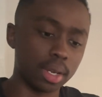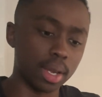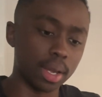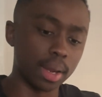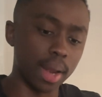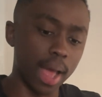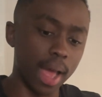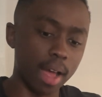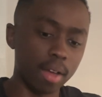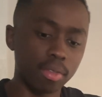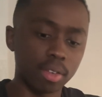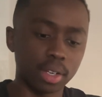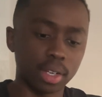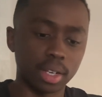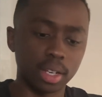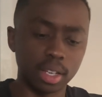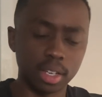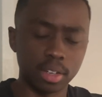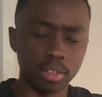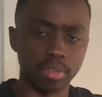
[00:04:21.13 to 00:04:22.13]
And have a
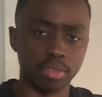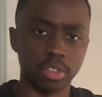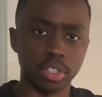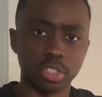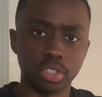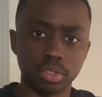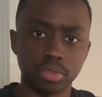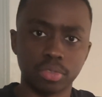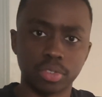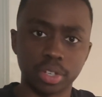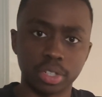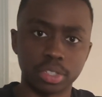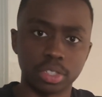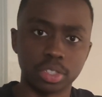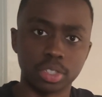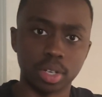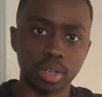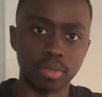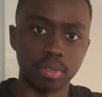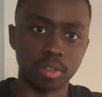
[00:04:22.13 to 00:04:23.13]
clear vision for
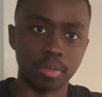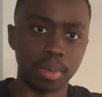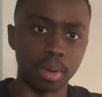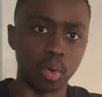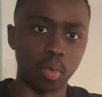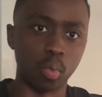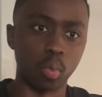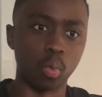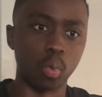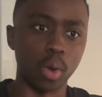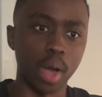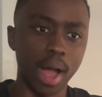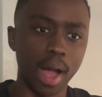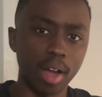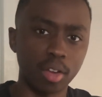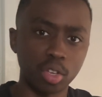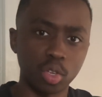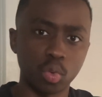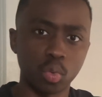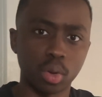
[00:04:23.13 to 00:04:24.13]
yourself about
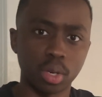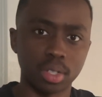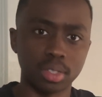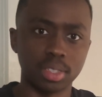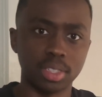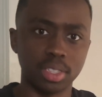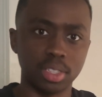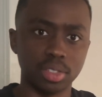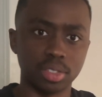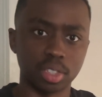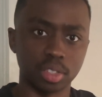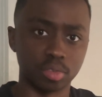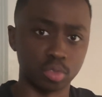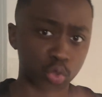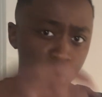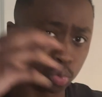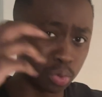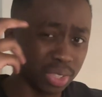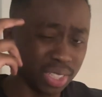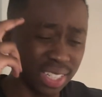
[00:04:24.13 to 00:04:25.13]
how you want to see yourself.
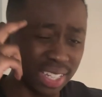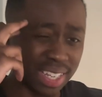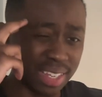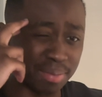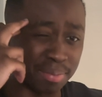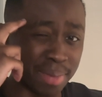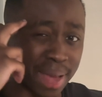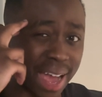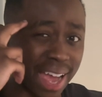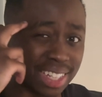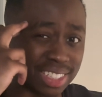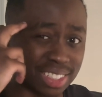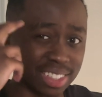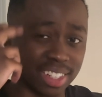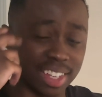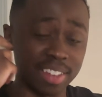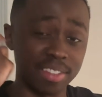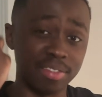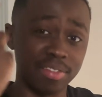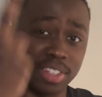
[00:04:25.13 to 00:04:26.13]
Truly imagine
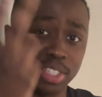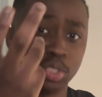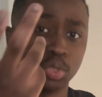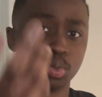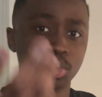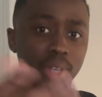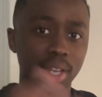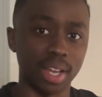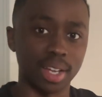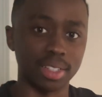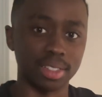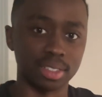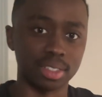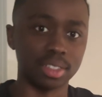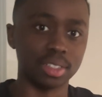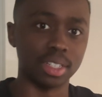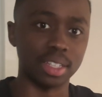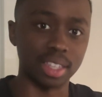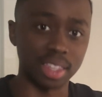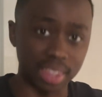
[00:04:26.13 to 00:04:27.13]
and visualize
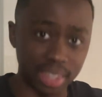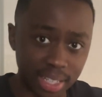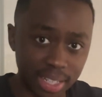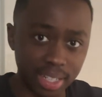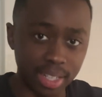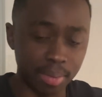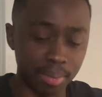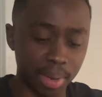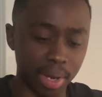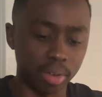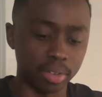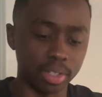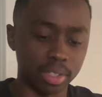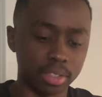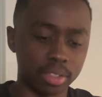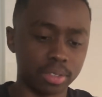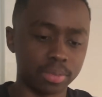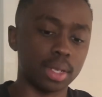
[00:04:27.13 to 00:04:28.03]
it and think about it.